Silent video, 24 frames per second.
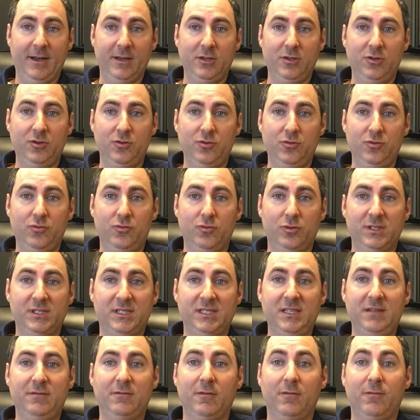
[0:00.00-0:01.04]
you
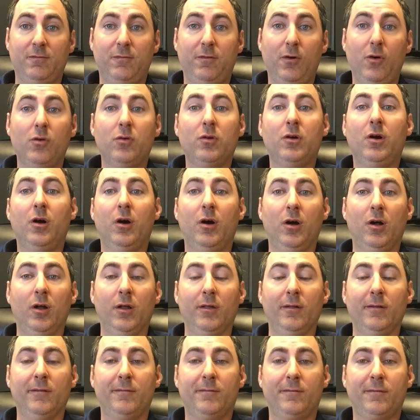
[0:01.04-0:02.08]
receive a phone
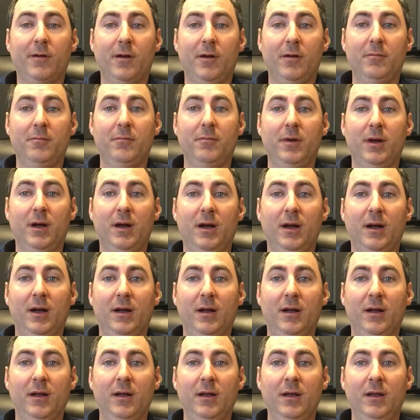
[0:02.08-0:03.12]
call from
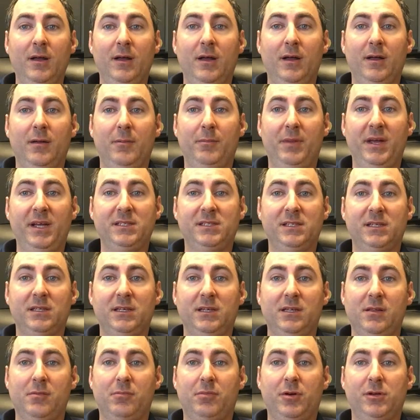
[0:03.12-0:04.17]
basically
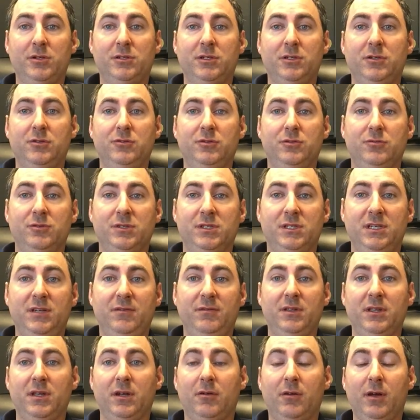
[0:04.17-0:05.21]
the person who's
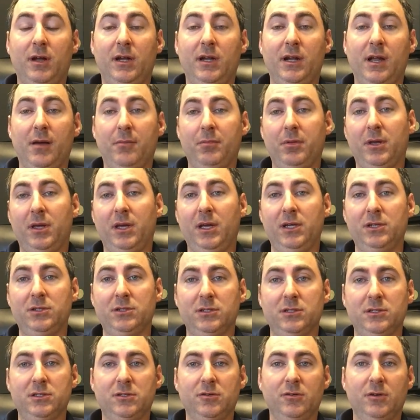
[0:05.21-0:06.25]
receiving the credit
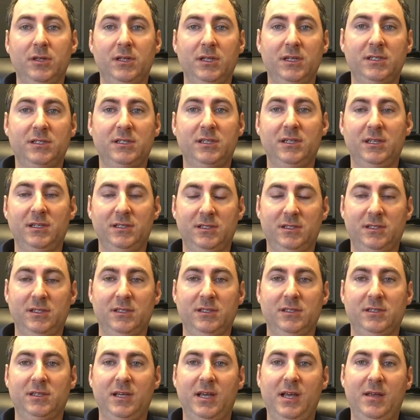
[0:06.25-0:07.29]
application. So in this
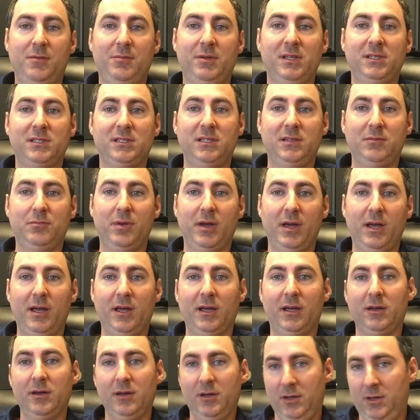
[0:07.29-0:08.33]
instance, ABC
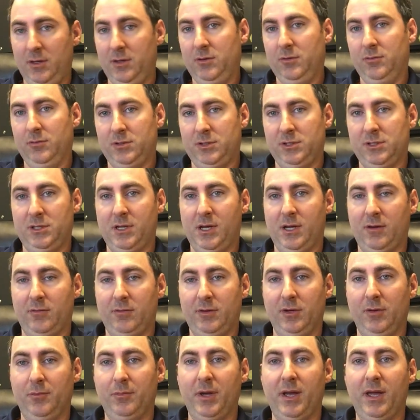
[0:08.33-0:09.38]
Bank, which is not a
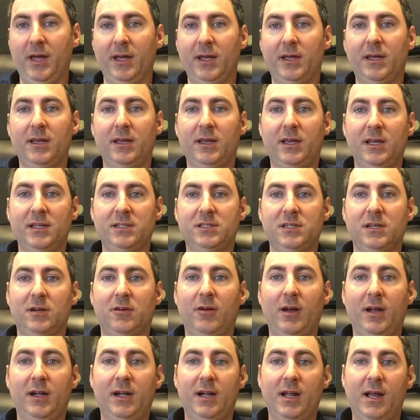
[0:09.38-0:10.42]
real bank, gets a
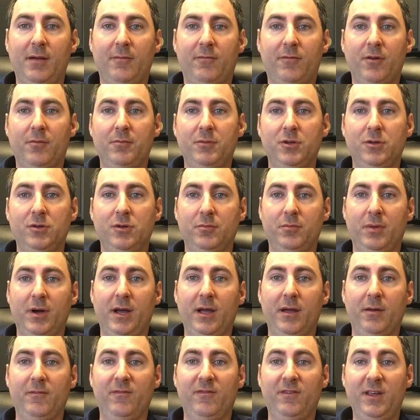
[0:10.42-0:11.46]
credit app from you to buy
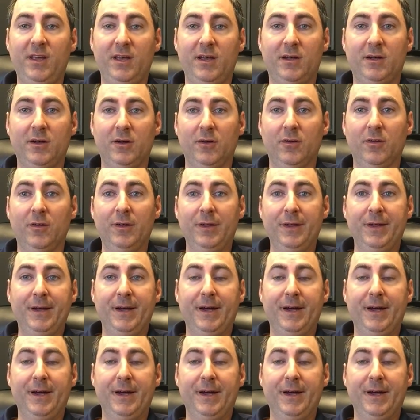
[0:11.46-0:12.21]
a vehicle.